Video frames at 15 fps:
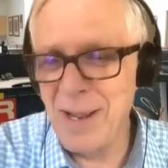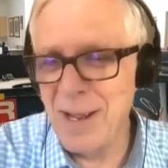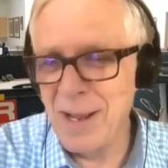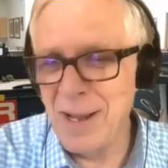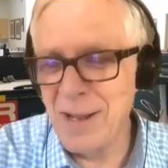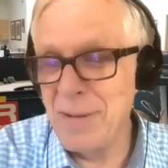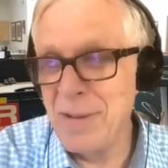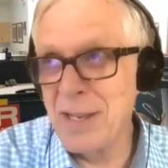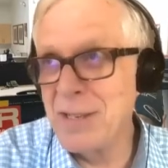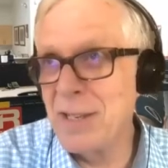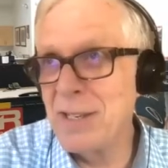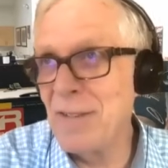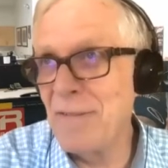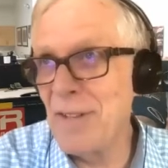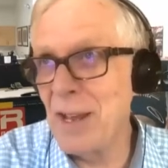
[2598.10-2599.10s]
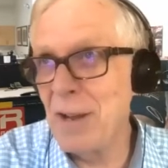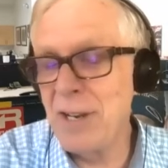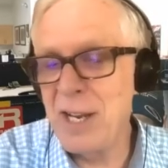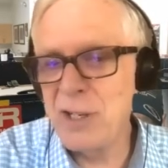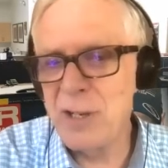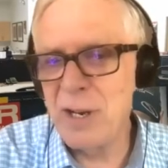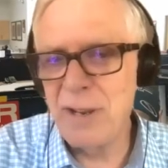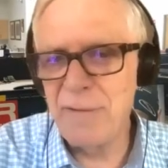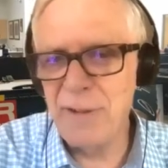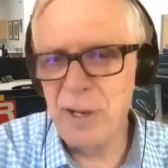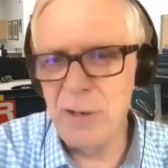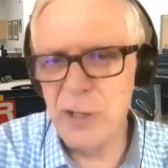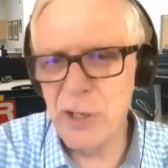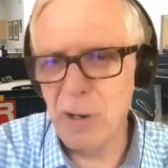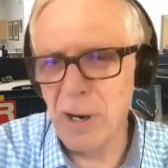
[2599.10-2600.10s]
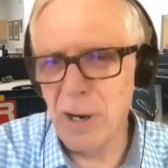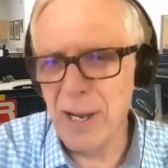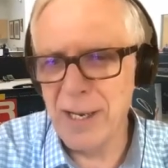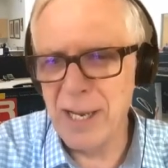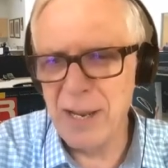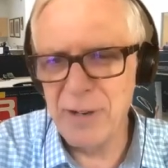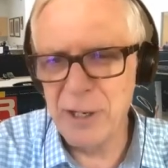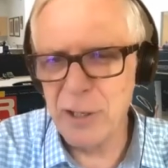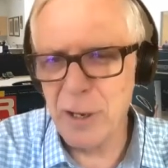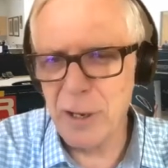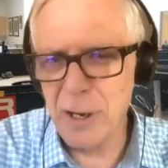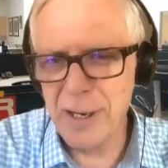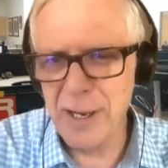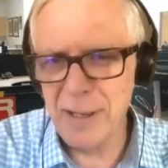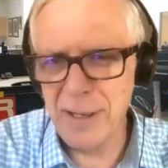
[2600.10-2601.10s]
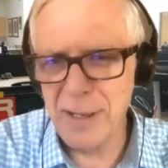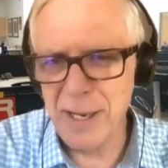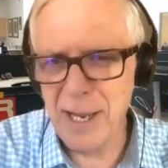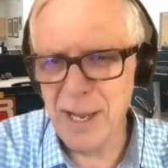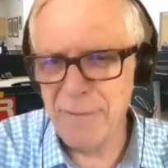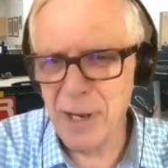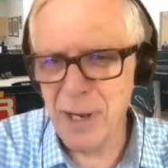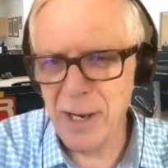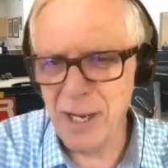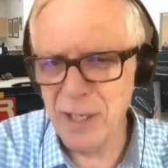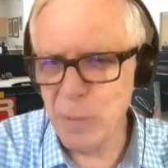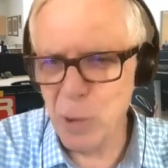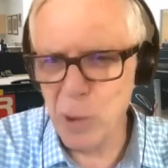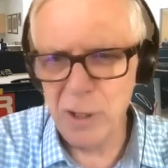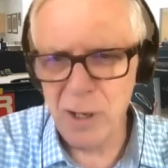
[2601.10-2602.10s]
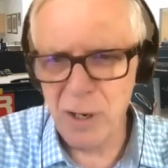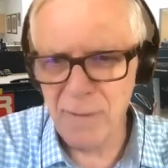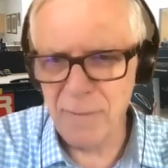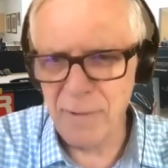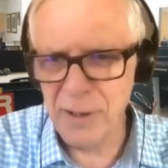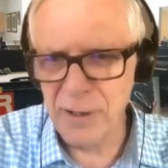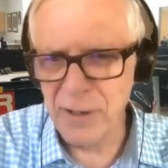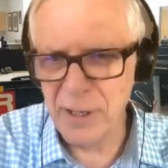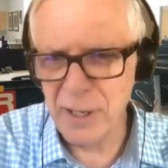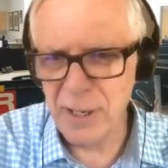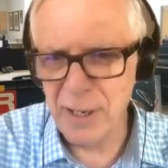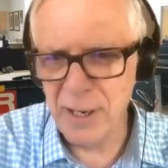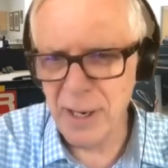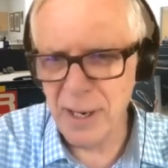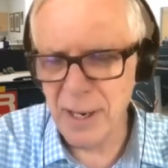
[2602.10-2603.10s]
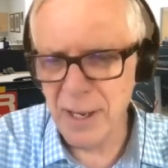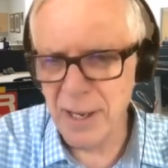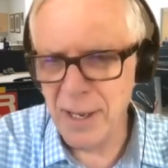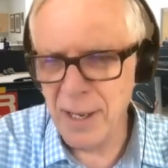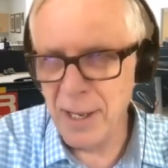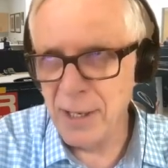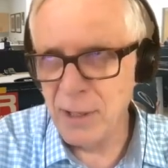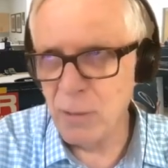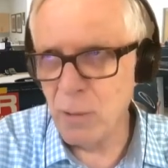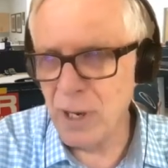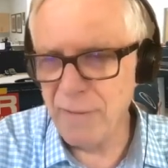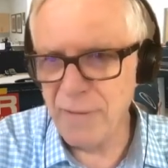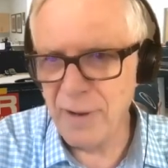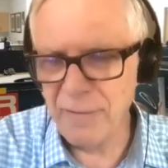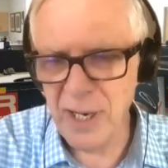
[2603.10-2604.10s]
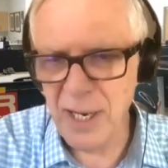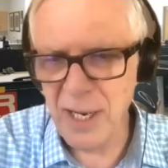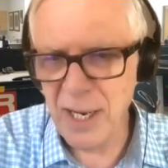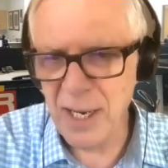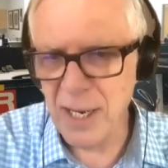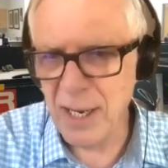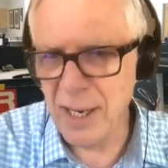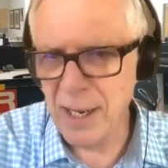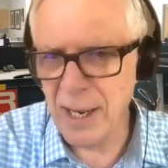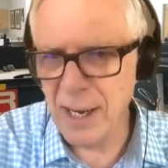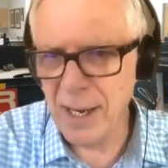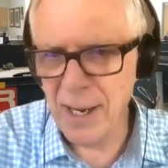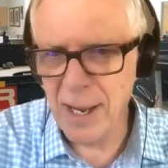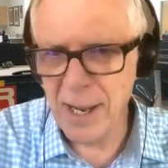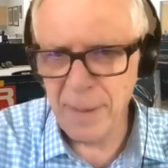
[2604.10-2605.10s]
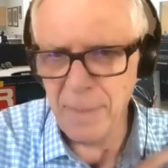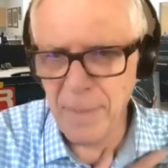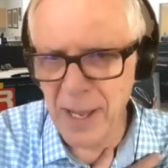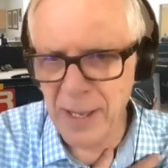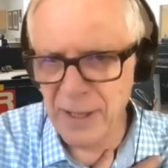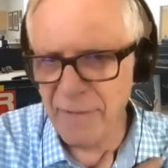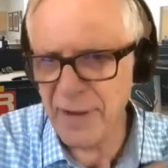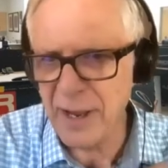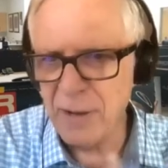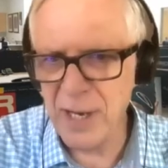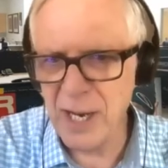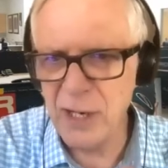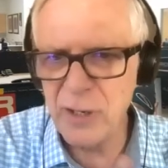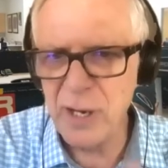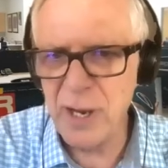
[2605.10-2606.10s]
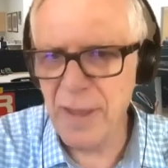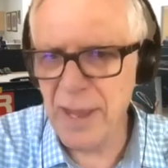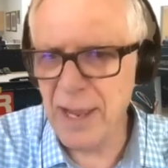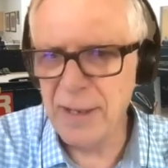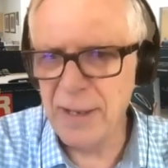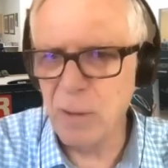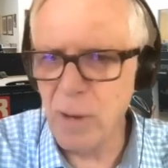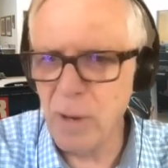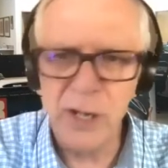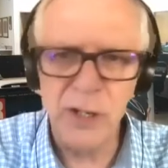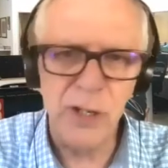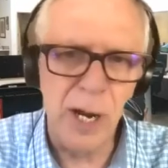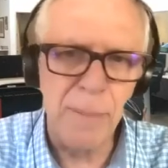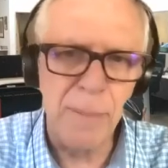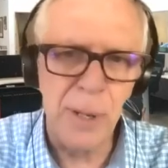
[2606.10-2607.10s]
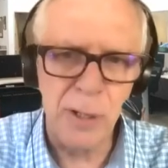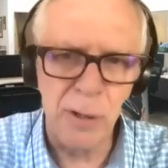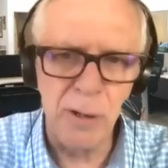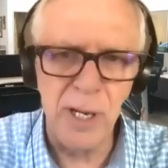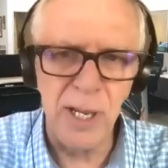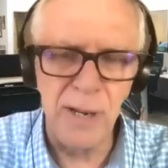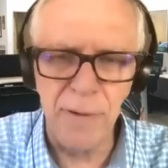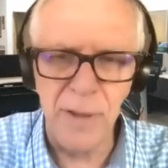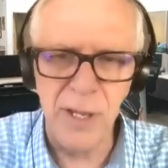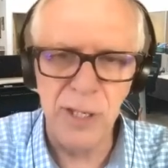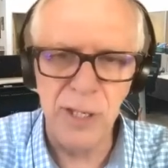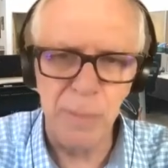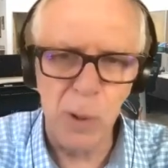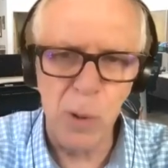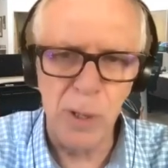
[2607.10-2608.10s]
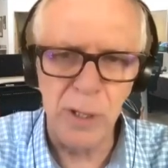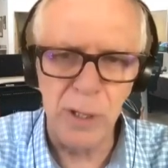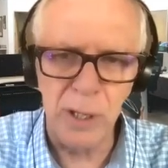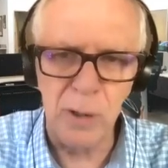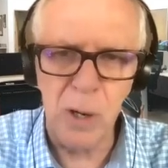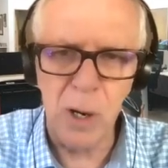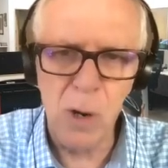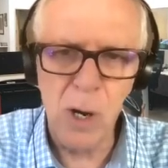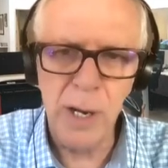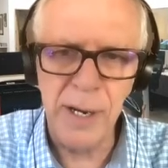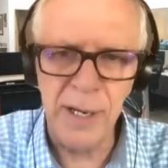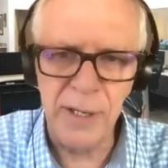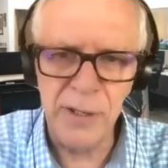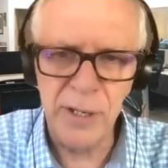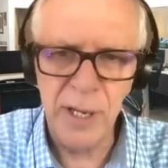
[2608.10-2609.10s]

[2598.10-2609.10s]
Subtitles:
this is the foundation of the future. I gave a talk at the FIA Sport Conference in 2015, and at the foundation of that, the greatest opportunity for the sport to grow audience